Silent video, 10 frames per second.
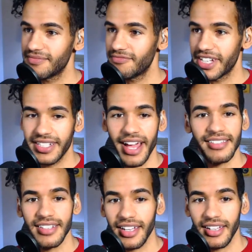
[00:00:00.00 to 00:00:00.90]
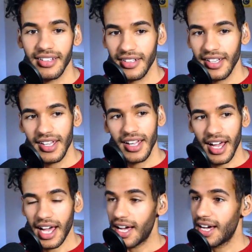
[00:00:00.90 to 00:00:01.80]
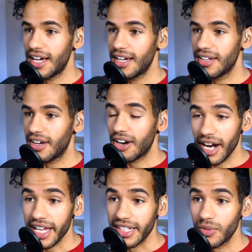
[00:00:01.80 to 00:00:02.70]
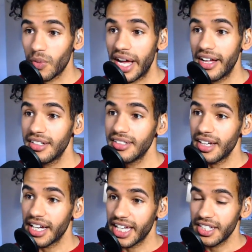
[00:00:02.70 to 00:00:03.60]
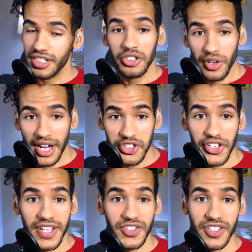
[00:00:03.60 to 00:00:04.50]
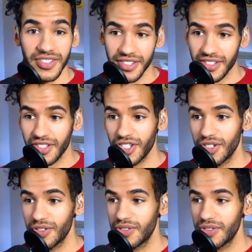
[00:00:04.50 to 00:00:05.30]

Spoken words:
fantastic. All right. Well, again, congratulations to